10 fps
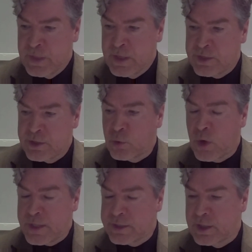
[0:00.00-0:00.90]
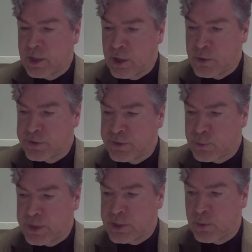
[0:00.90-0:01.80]
It's not quite at the lows of
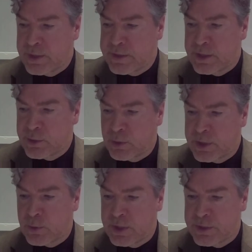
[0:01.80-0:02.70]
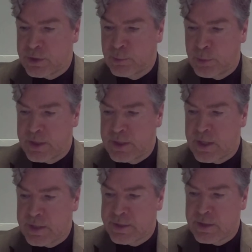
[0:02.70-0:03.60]
2020 and 2022, but
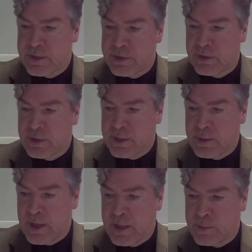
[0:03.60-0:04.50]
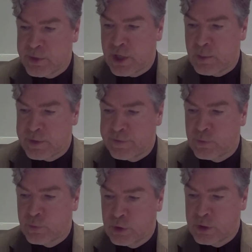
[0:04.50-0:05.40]
it's certainly sharply
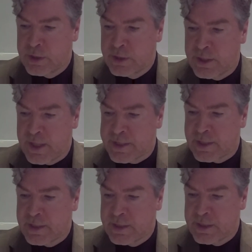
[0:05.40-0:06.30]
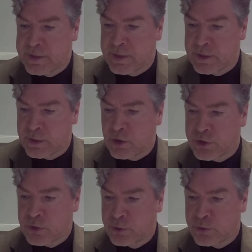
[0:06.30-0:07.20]
fallen, and that's leading to
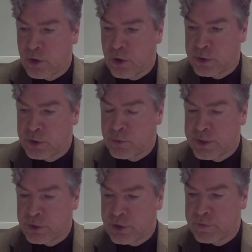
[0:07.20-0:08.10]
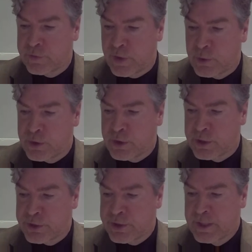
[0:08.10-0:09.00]
cost control and reduction
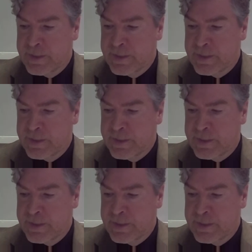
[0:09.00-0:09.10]
focus,